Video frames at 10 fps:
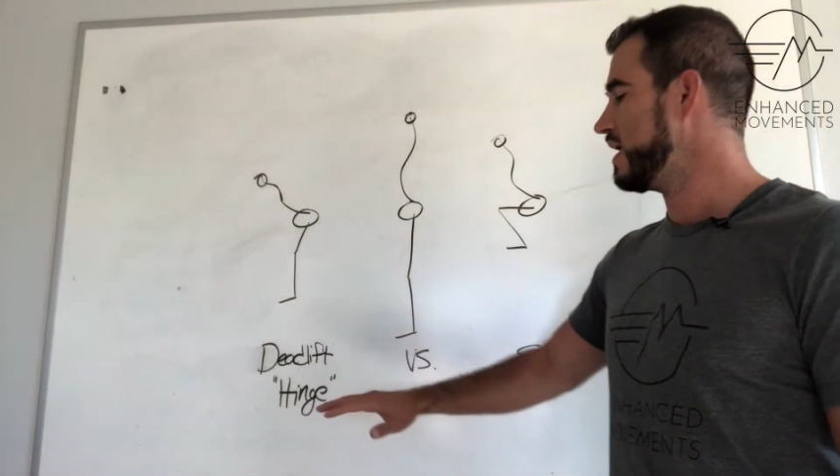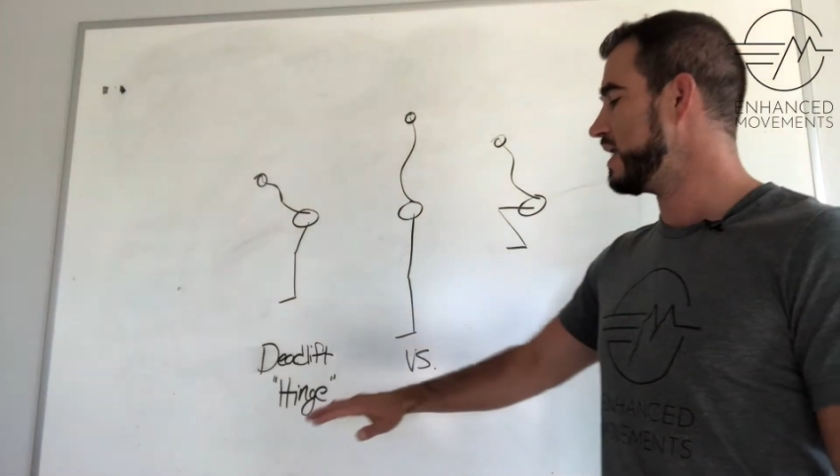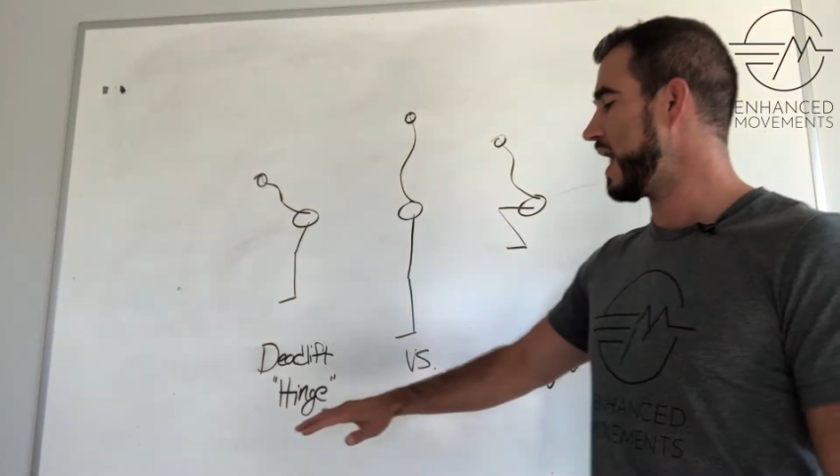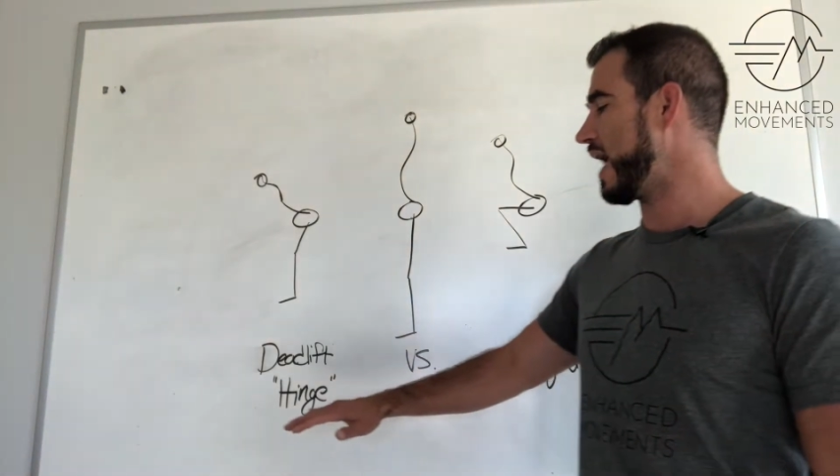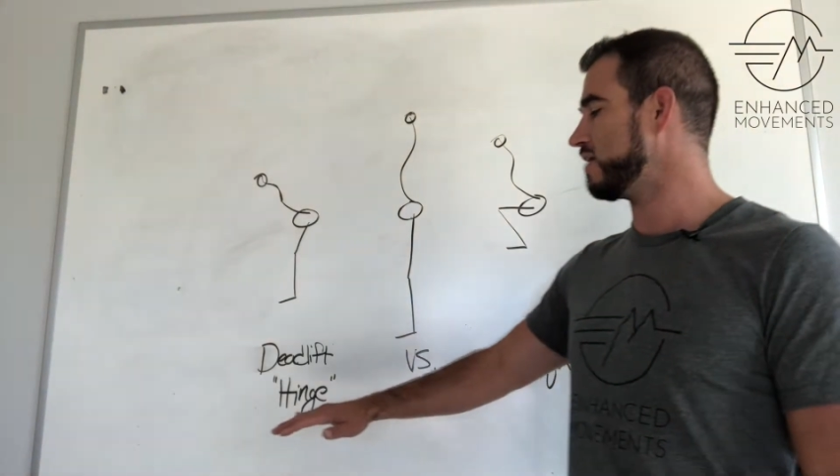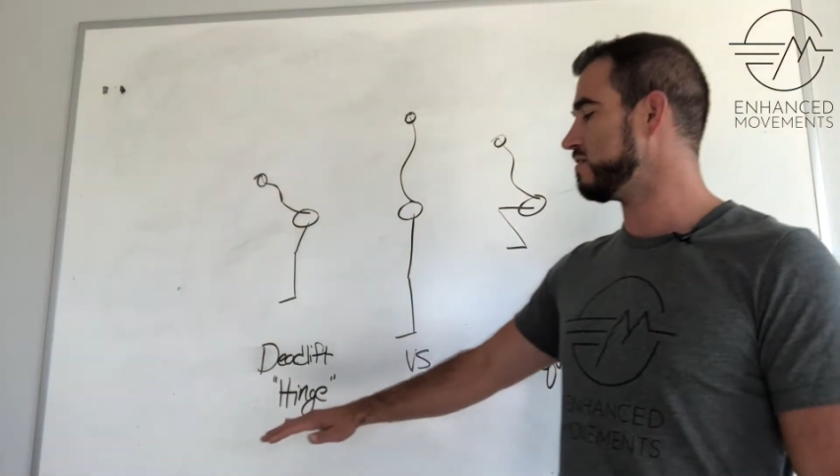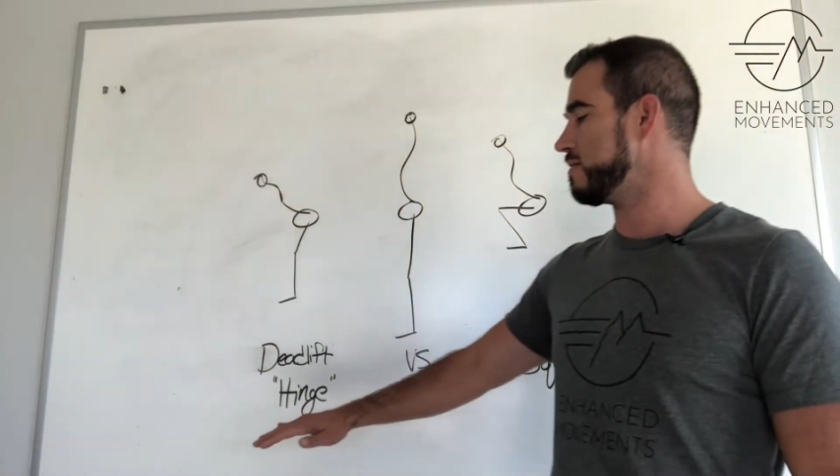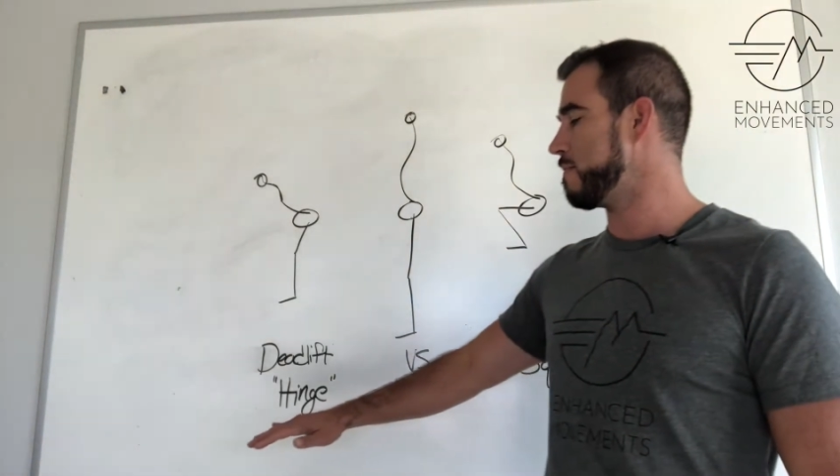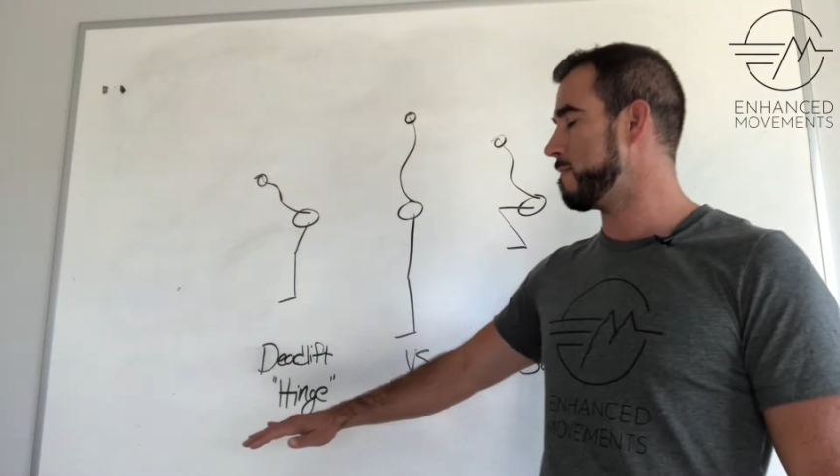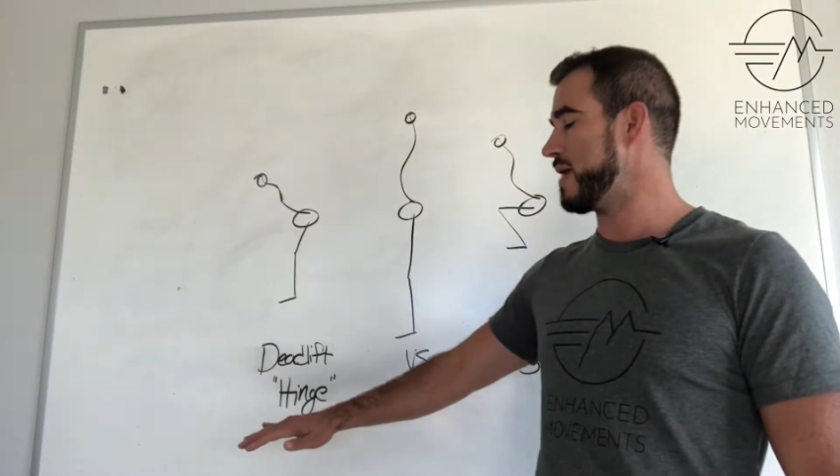it has
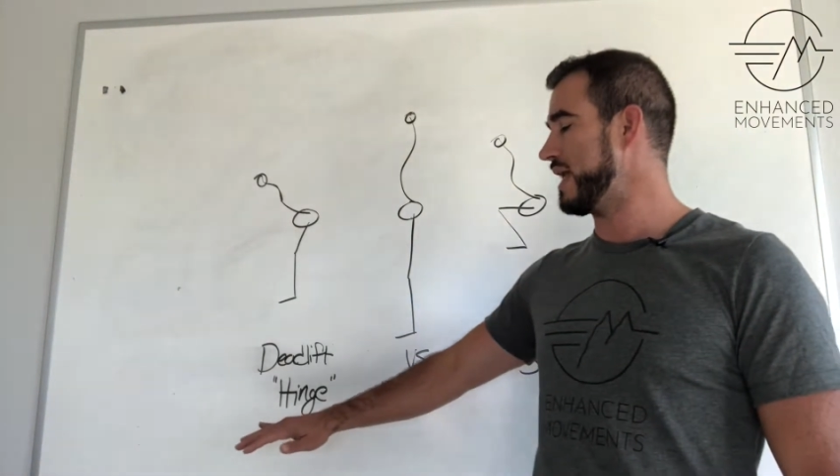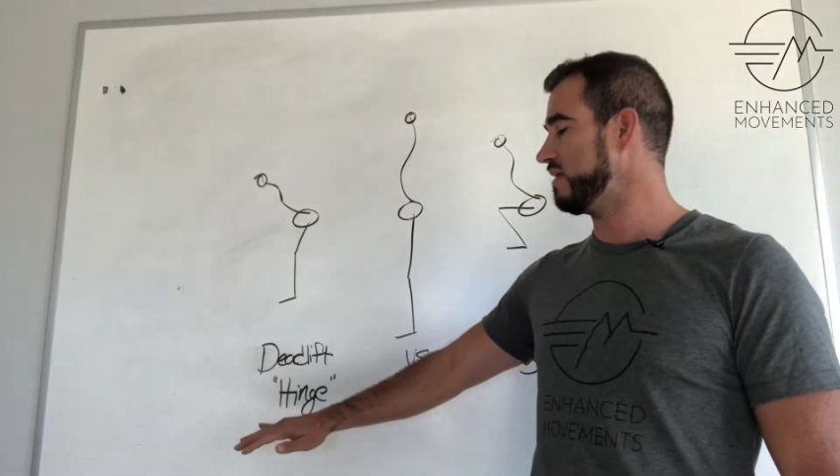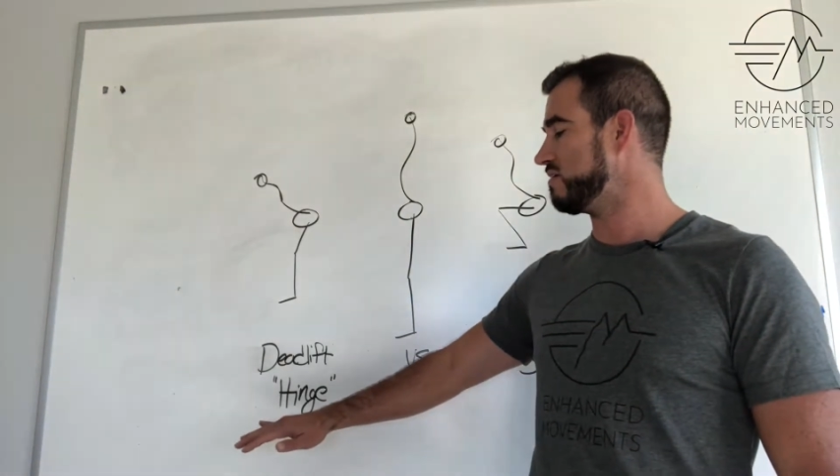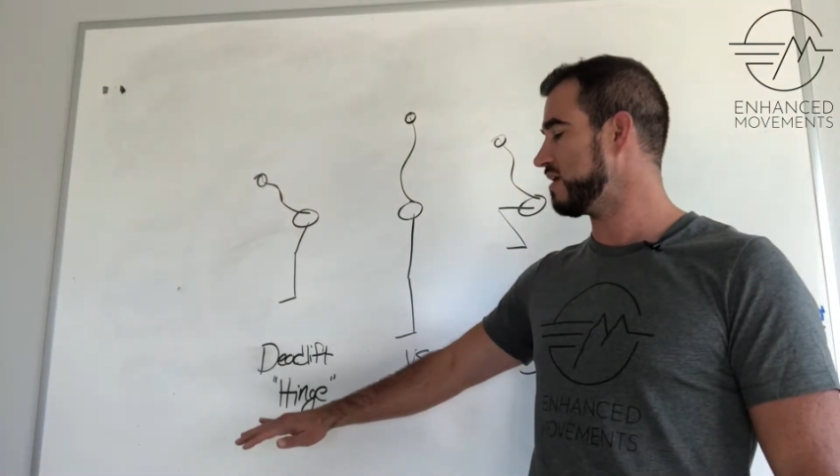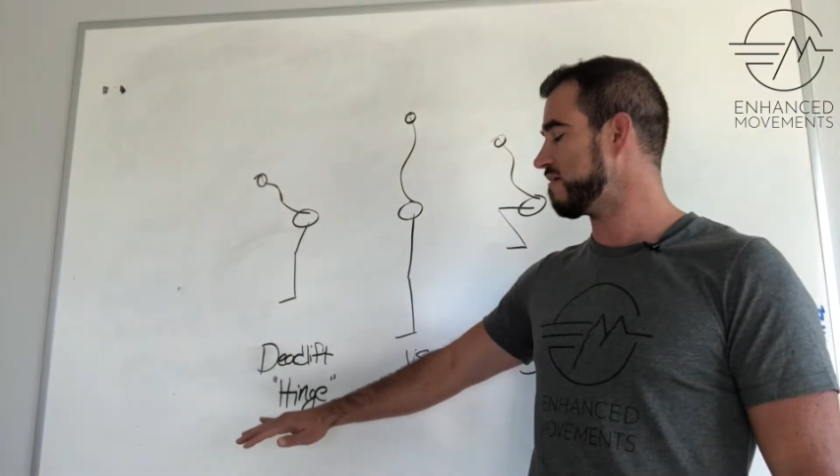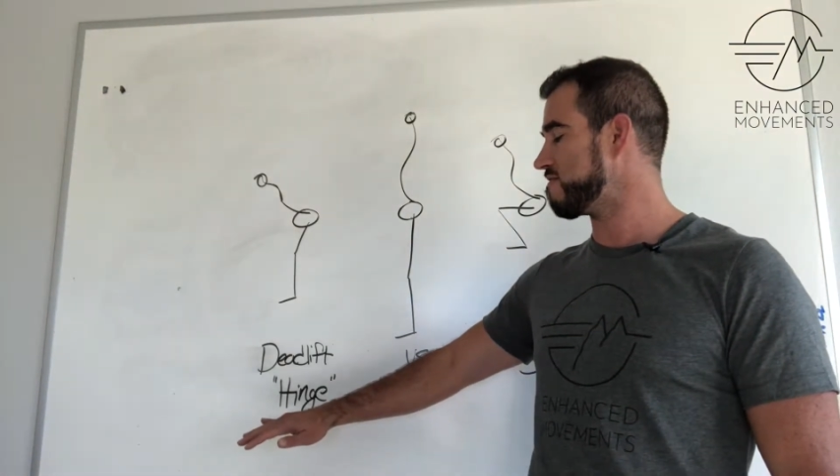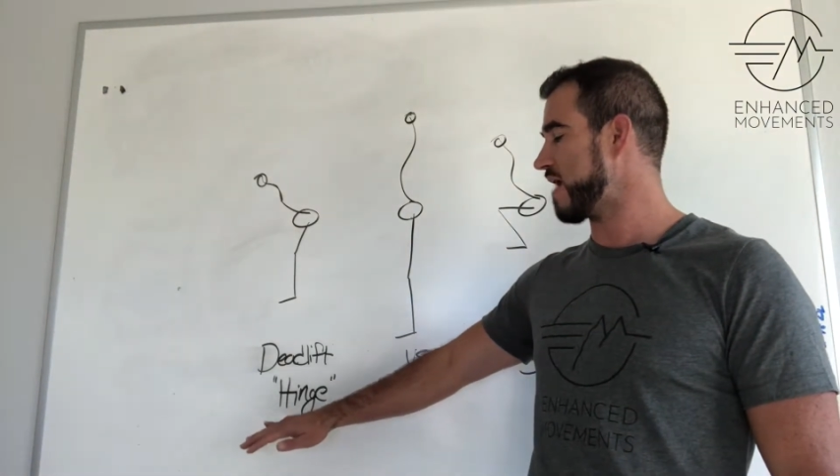the basic